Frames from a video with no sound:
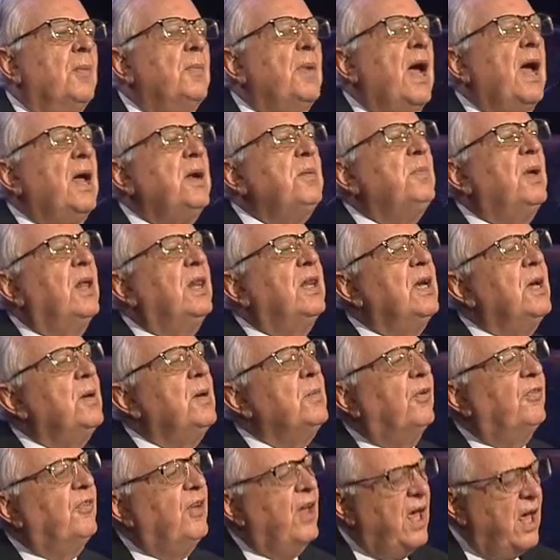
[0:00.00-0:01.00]
A man by the
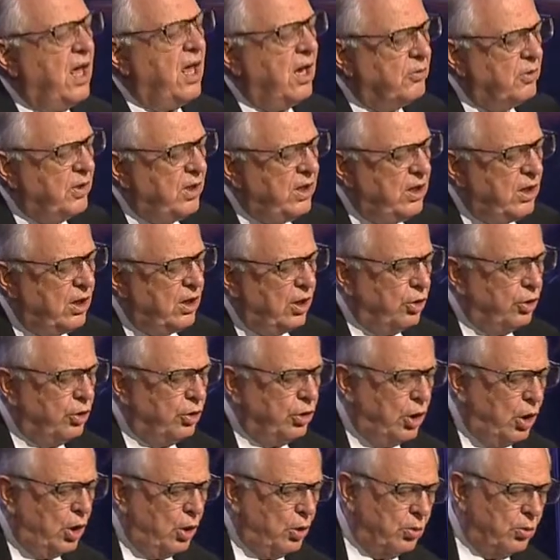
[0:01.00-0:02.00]
name of Harry
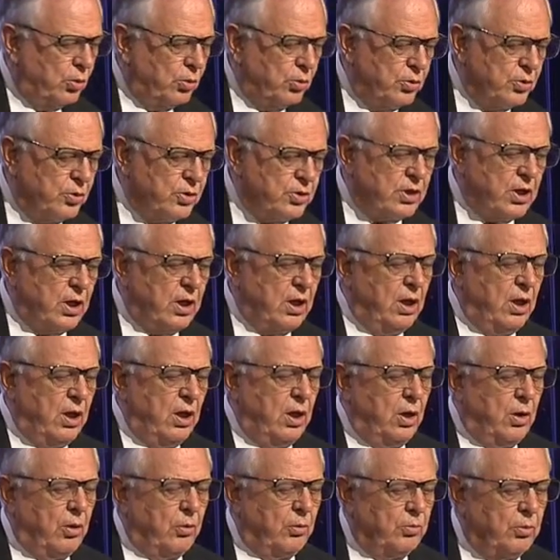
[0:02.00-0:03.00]
Loes
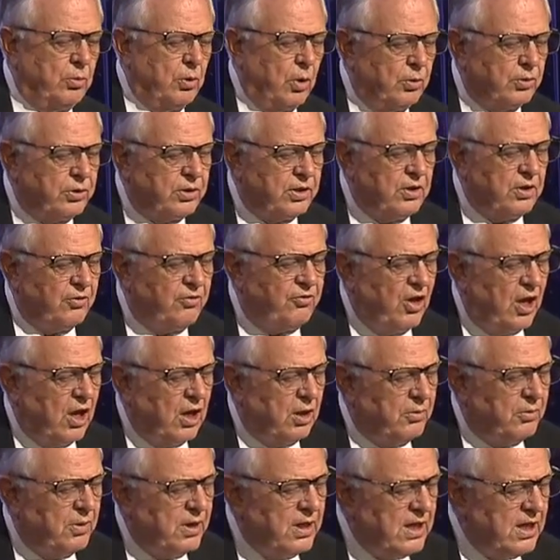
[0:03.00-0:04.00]
wrote the
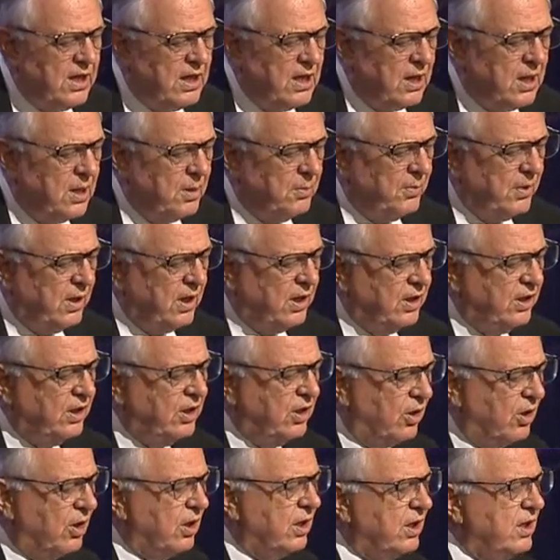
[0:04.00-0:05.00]
following hymn in
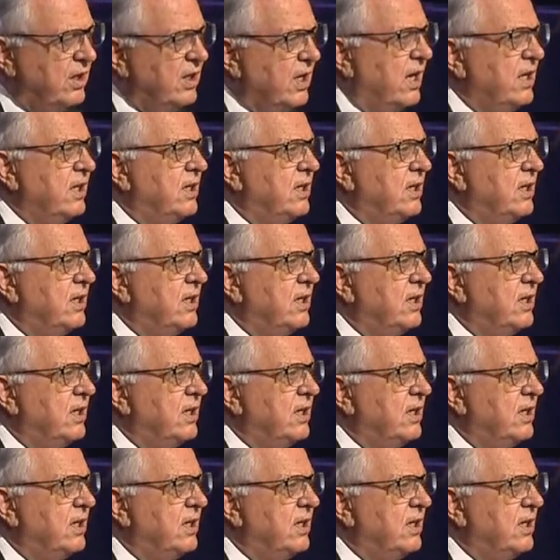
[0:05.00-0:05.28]
the early